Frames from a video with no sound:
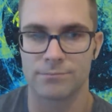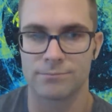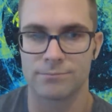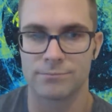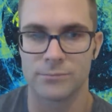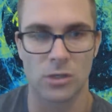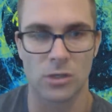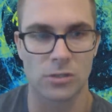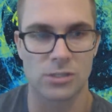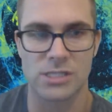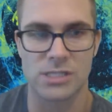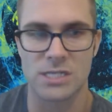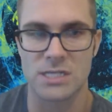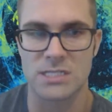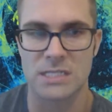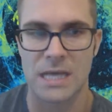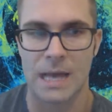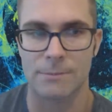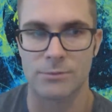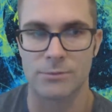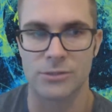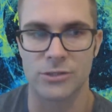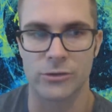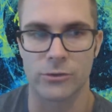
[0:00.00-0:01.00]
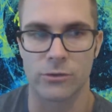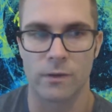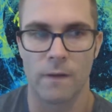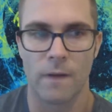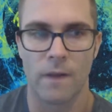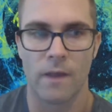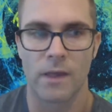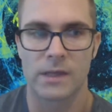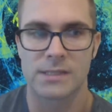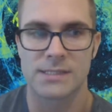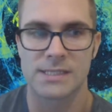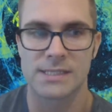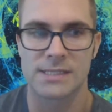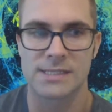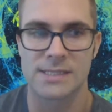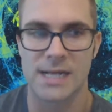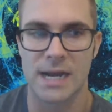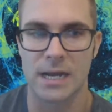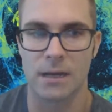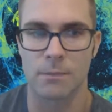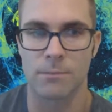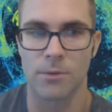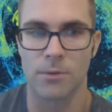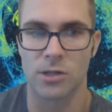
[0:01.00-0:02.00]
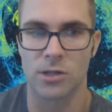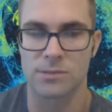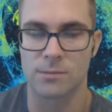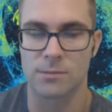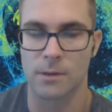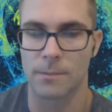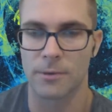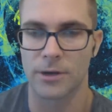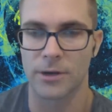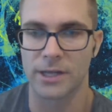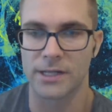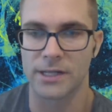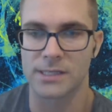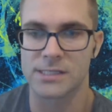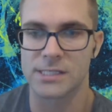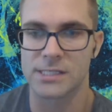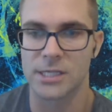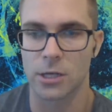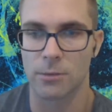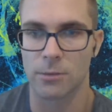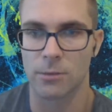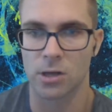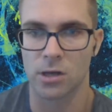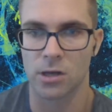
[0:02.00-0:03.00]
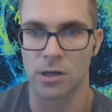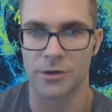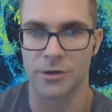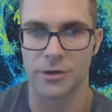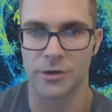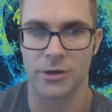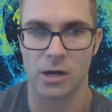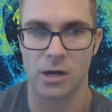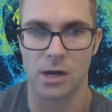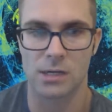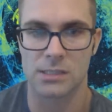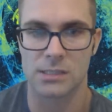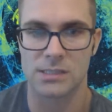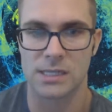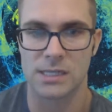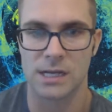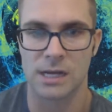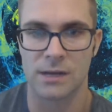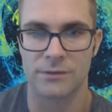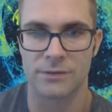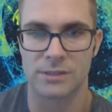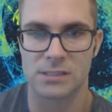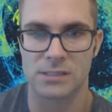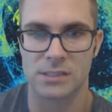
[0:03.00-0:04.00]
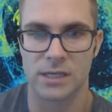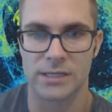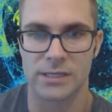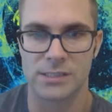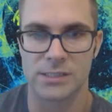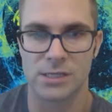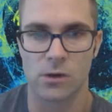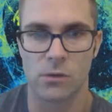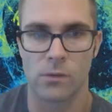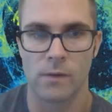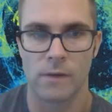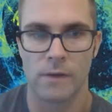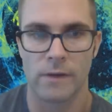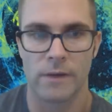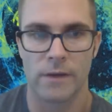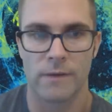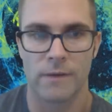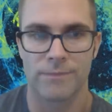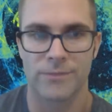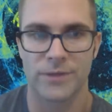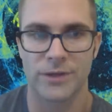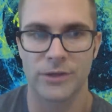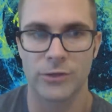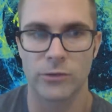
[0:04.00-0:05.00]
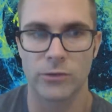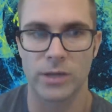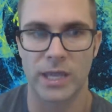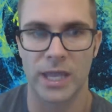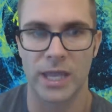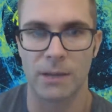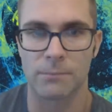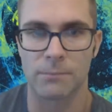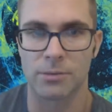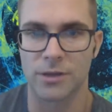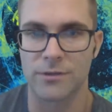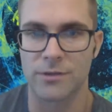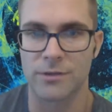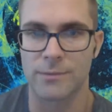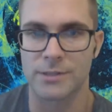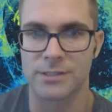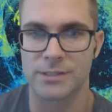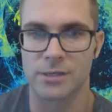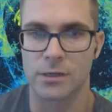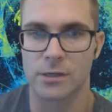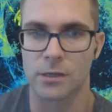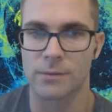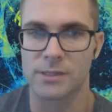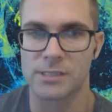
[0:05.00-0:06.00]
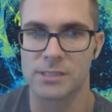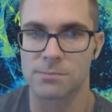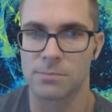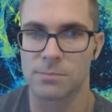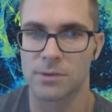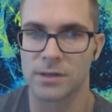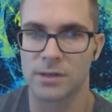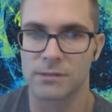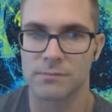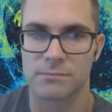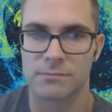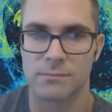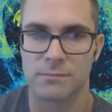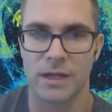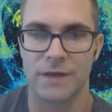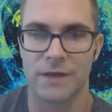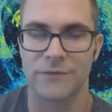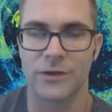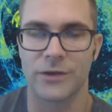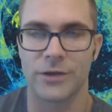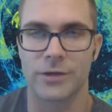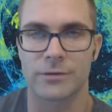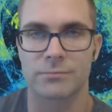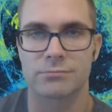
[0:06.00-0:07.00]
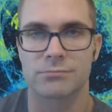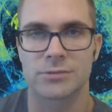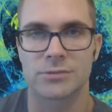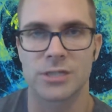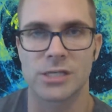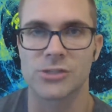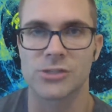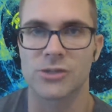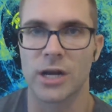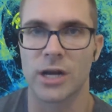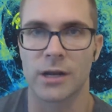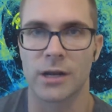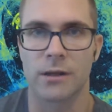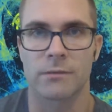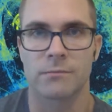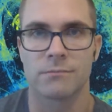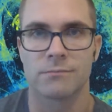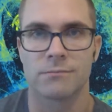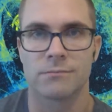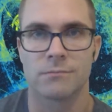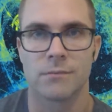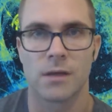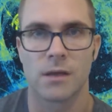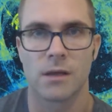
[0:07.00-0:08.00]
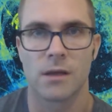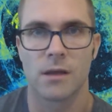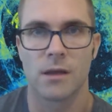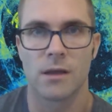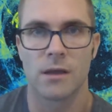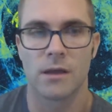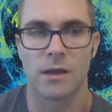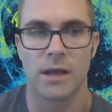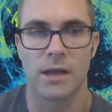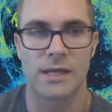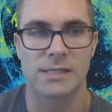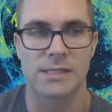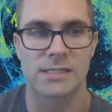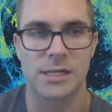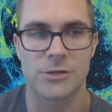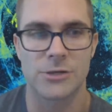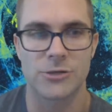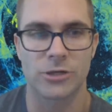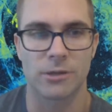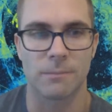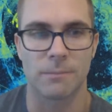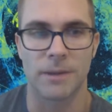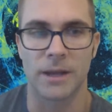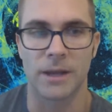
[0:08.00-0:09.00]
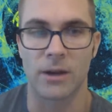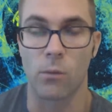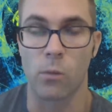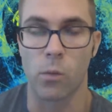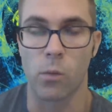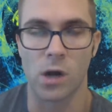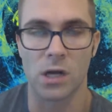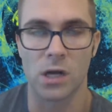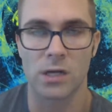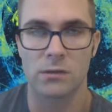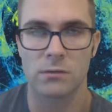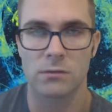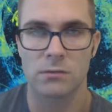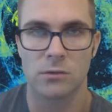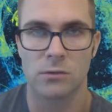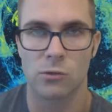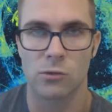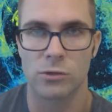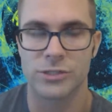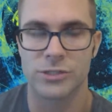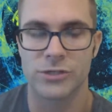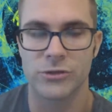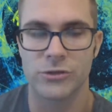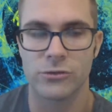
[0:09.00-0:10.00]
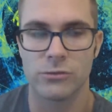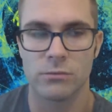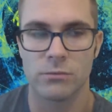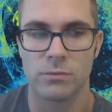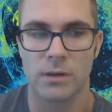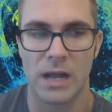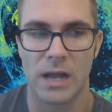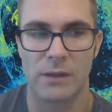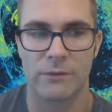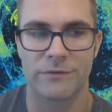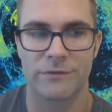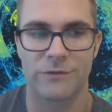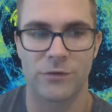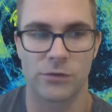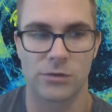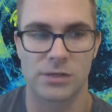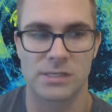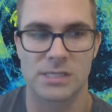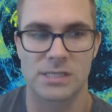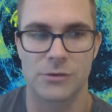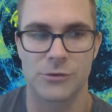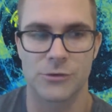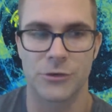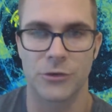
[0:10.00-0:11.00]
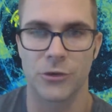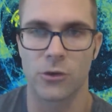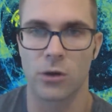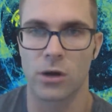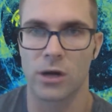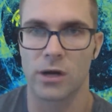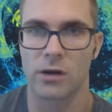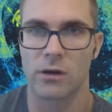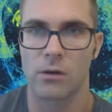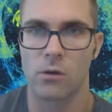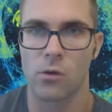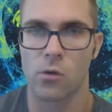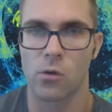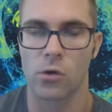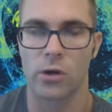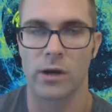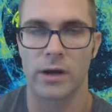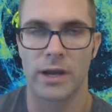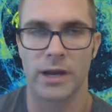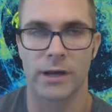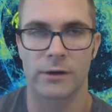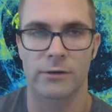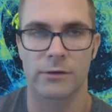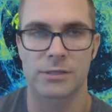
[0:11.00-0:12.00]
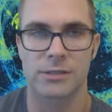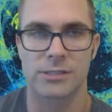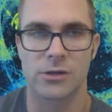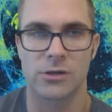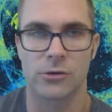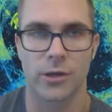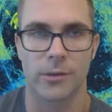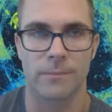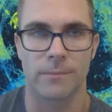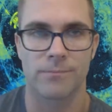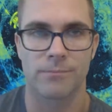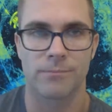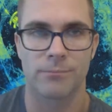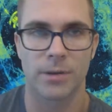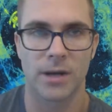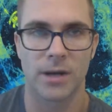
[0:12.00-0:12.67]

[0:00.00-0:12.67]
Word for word: Those are the top two. Cincinnati and Baltimore are pretty considerable underdogs on the slate. So I think you can play them in tournaments, but if you're just trying to essentially pick one or two, I would focus on New York or Arizona.